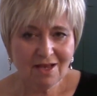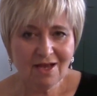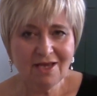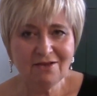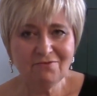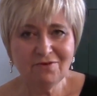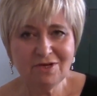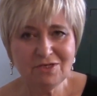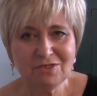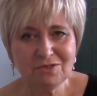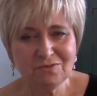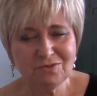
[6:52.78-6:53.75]
I
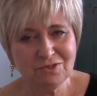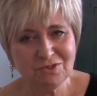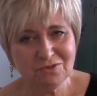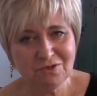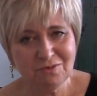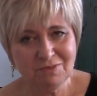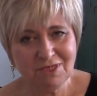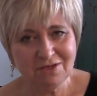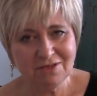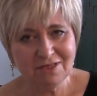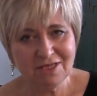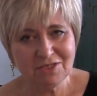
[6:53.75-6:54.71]
invite you to join me
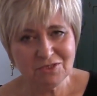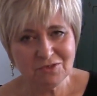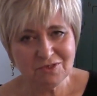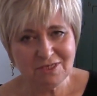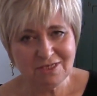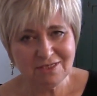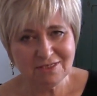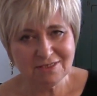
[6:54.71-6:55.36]
on that journey,